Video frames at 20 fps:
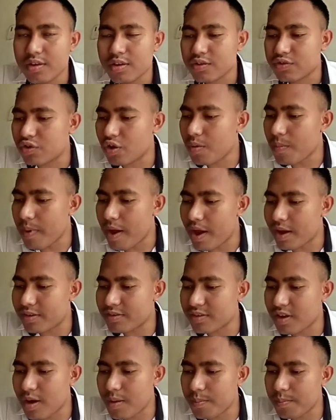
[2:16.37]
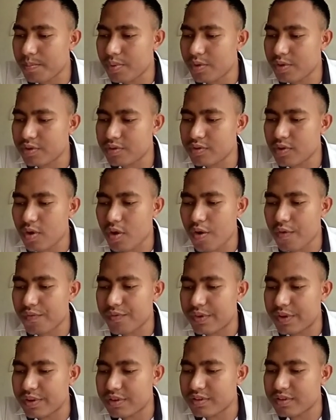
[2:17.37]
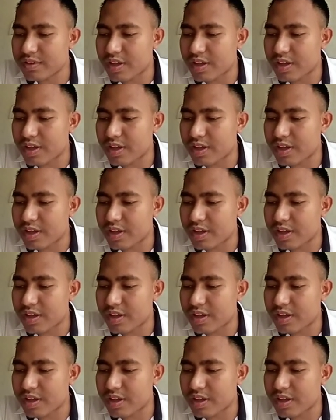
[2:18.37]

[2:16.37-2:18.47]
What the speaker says: Some examples of these